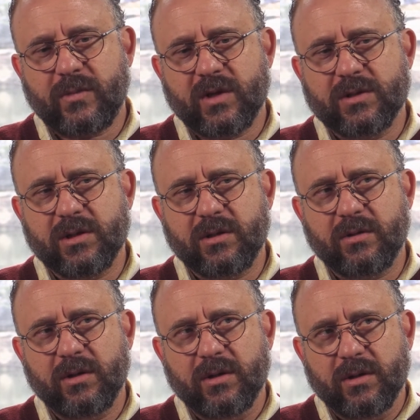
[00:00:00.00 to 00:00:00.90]

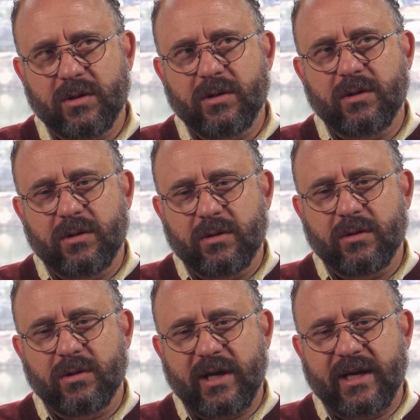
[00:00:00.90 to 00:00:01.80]
So
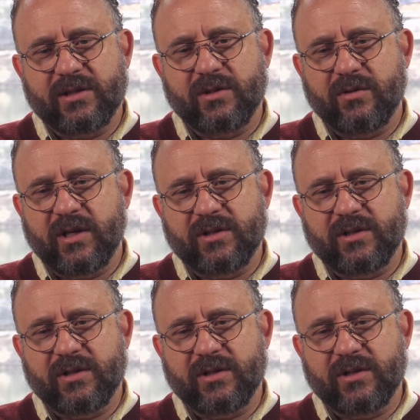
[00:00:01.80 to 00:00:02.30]
as you